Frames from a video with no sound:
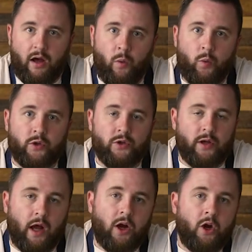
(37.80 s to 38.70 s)
I
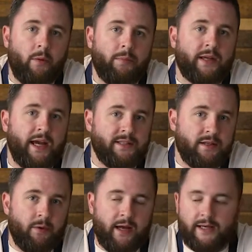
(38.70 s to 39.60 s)
wouldn't
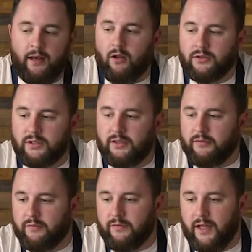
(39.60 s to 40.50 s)
complicate it by adding lots of
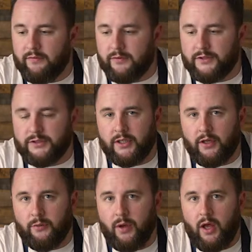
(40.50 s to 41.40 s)
different flavours.
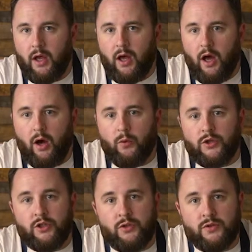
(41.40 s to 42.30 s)
So I
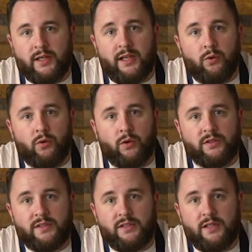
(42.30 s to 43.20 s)
would use an equal
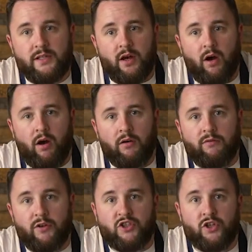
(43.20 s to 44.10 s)
quantity
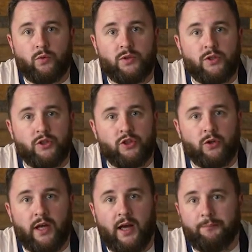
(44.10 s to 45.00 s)
of salt and
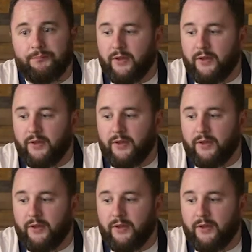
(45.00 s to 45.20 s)
sugar,